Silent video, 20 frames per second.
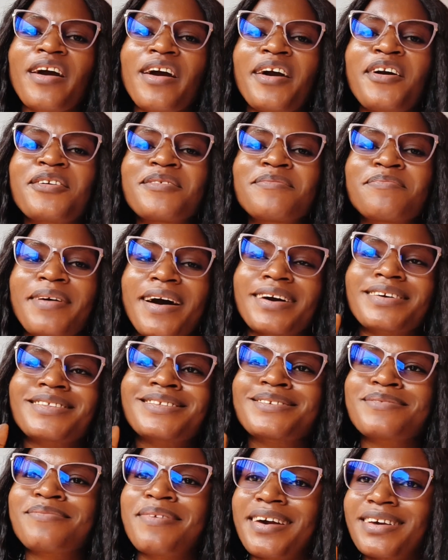Welcome
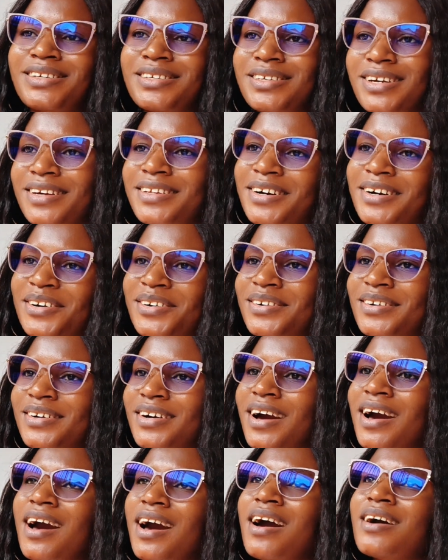back to my
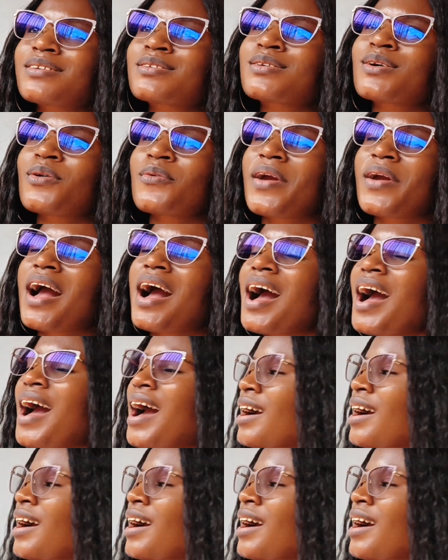channel. So we are